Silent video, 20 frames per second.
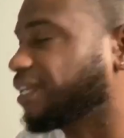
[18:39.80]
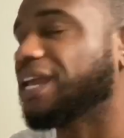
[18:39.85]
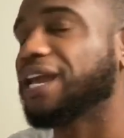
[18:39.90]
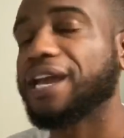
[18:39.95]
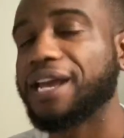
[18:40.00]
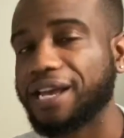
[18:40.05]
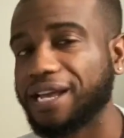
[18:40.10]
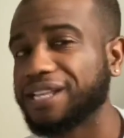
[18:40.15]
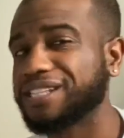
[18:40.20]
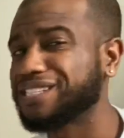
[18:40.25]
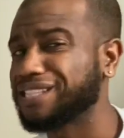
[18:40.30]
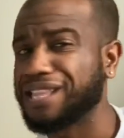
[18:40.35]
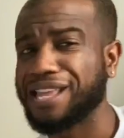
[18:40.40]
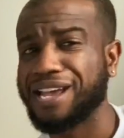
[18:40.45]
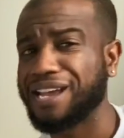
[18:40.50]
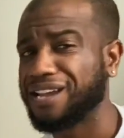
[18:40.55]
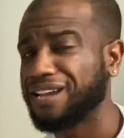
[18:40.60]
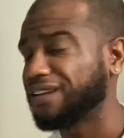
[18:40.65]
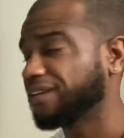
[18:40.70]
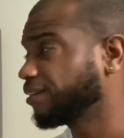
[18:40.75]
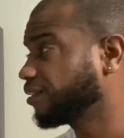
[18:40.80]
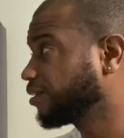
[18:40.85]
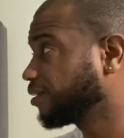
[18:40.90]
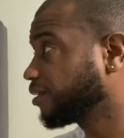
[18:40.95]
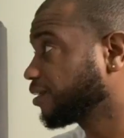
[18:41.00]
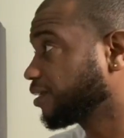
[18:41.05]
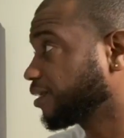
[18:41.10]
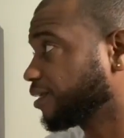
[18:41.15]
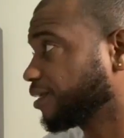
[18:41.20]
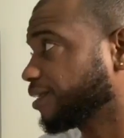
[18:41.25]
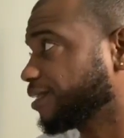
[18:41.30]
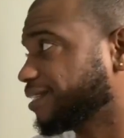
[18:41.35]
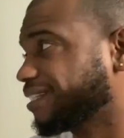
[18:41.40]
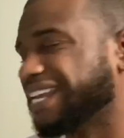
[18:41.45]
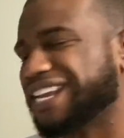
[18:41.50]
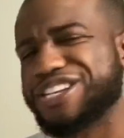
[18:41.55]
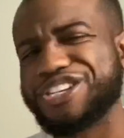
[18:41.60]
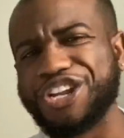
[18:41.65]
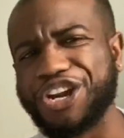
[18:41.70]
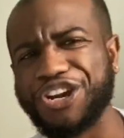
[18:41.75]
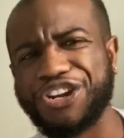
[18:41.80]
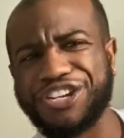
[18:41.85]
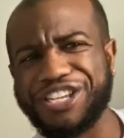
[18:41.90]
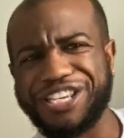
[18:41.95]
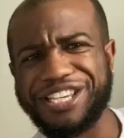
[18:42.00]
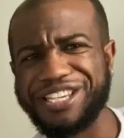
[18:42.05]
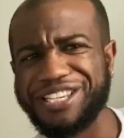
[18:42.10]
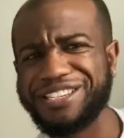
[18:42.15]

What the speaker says: Yeah, it's not. It's like dirty.